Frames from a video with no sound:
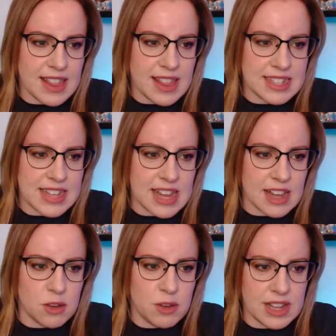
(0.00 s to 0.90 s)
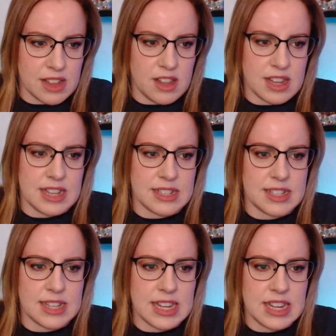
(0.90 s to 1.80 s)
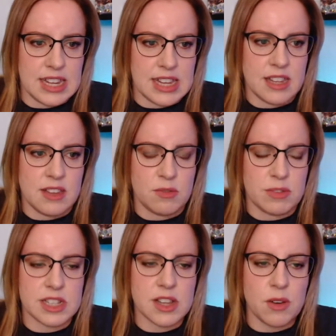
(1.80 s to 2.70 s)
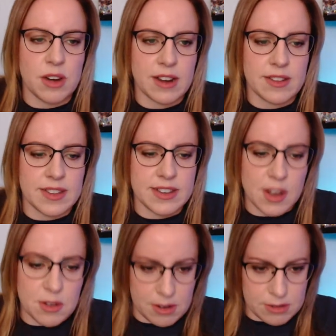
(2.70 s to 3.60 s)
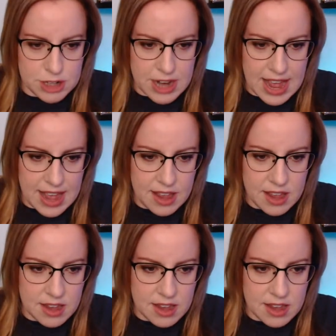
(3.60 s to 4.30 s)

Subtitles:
all right, let's take a quick look and see what's going on in the dono chat.